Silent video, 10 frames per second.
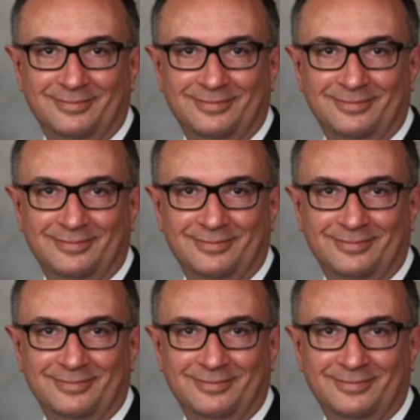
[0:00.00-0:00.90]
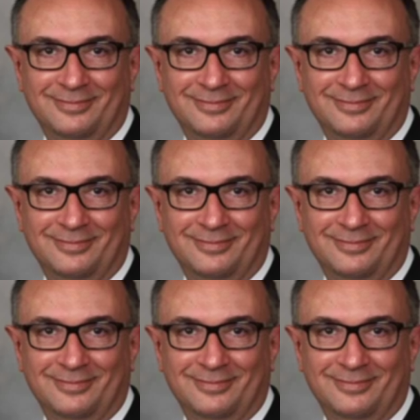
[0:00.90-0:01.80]

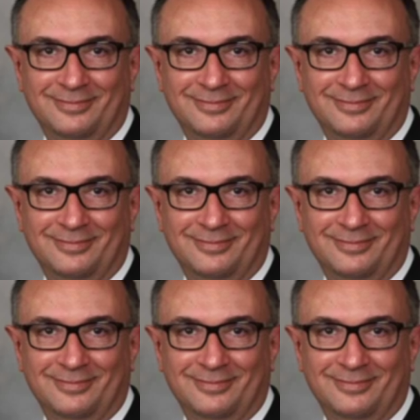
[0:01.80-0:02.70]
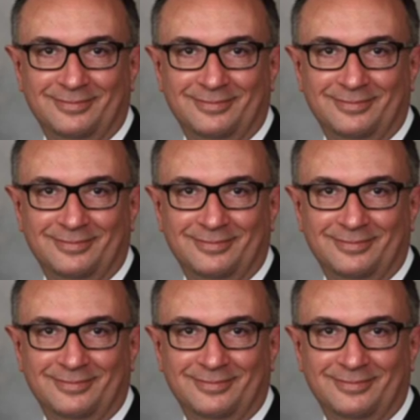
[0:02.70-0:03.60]
This is a still picture; no speech is visible.